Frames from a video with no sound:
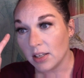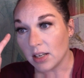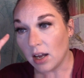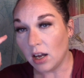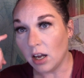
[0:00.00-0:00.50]

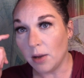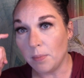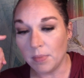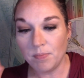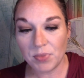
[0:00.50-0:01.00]

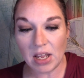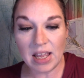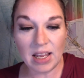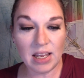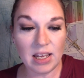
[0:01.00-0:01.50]
I
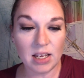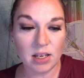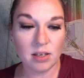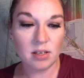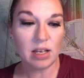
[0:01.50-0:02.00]

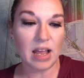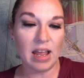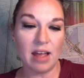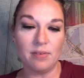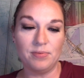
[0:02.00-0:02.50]

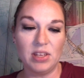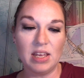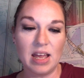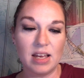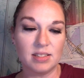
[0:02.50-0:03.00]
have
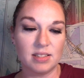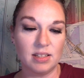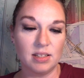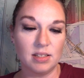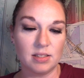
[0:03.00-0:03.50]
the
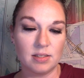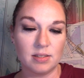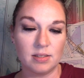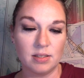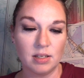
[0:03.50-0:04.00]

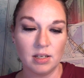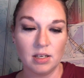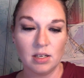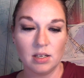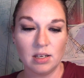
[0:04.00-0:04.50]
Essence
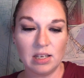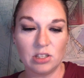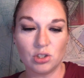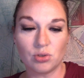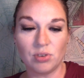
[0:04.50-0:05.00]

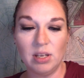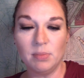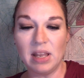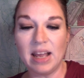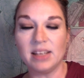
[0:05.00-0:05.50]
Extreme
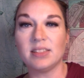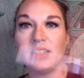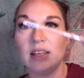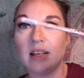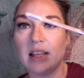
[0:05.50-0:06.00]

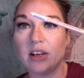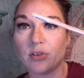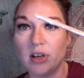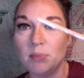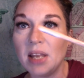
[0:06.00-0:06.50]
Lasting like
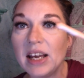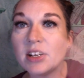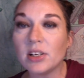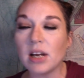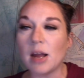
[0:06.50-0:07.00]
cream
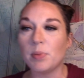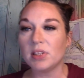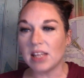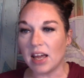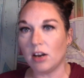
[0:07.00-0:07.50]
liner. I put
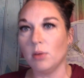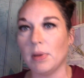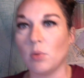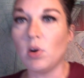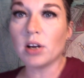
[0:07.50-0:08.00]
that on my
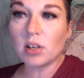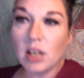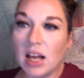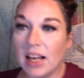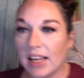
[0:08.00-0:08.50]

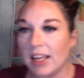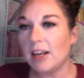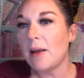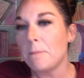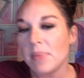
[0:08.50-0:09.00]
waterline,
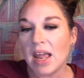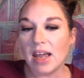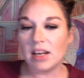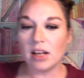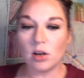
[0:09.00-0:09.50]

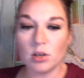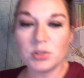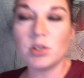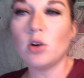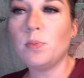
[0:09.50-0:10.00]
and I
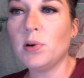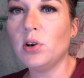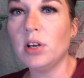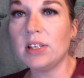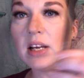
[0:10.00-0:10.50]
also
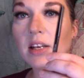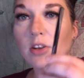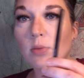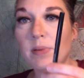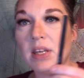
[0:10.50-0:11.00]
put a
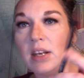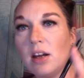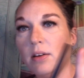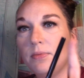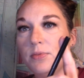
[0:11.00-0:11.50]
little bit
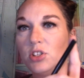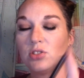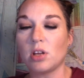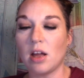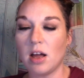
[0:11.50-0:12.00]
of just